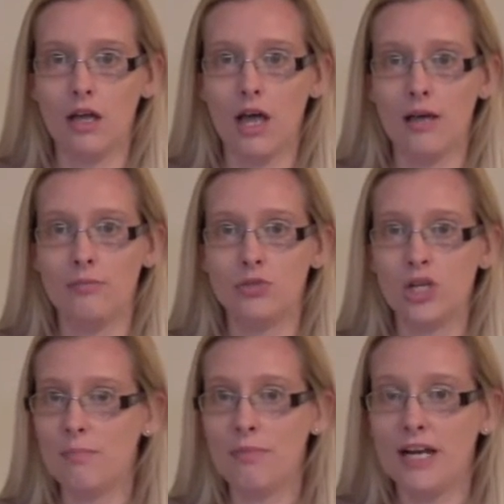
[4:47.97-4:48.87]

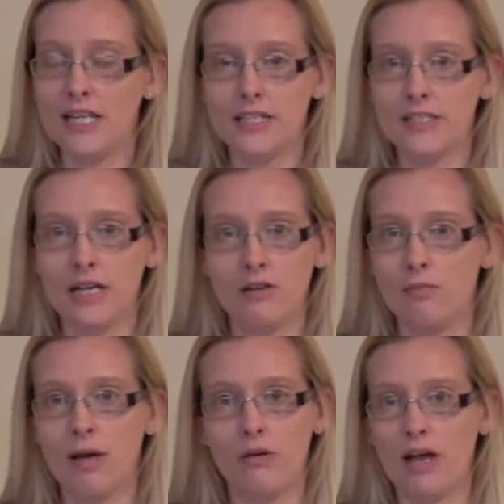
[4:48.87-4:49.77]
Don't panic yourself
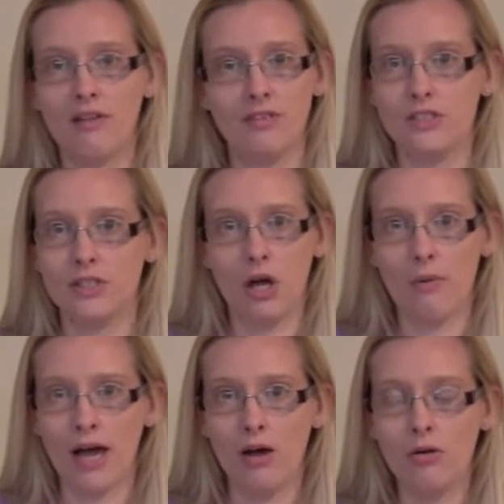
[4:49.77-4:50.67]
about having to go
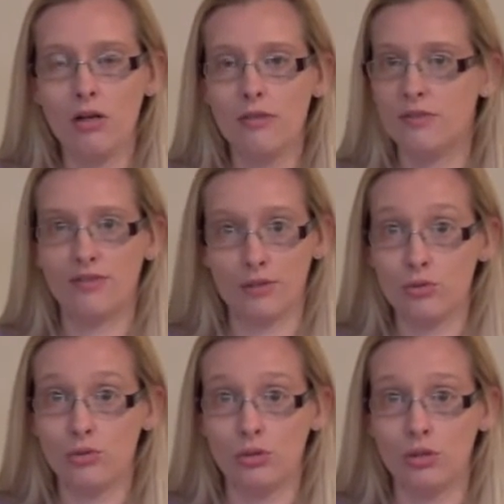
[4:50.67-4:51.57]
out the front
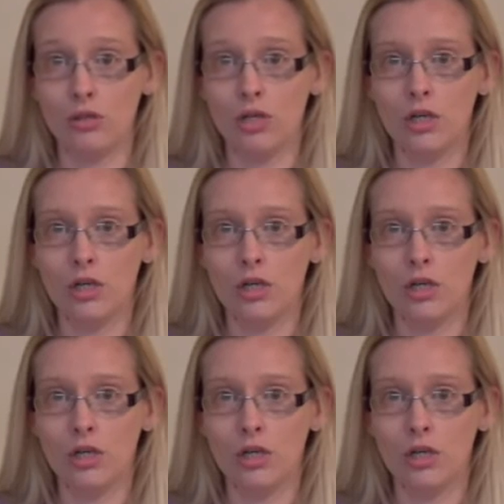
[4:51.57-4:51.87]
door.